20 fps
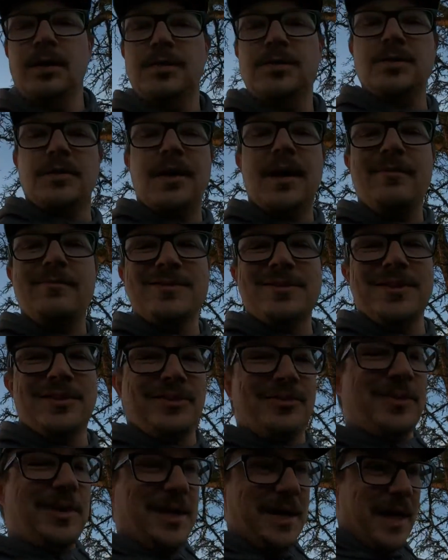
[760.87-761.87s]
So that was a
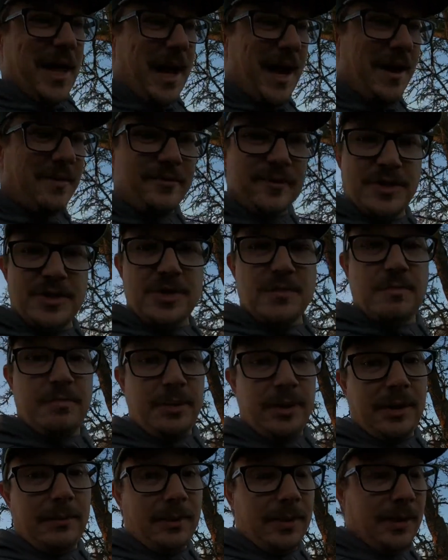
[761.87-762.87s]
3.5-inch
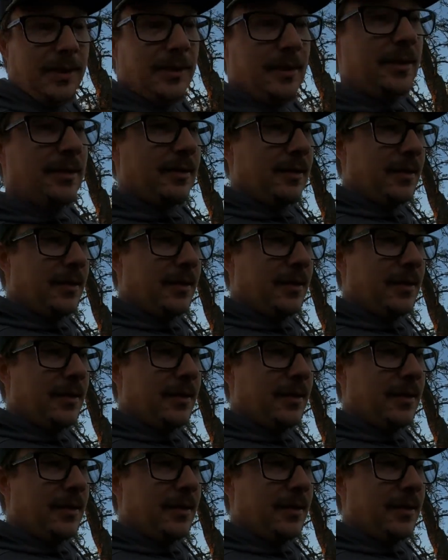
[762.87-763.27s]
BB.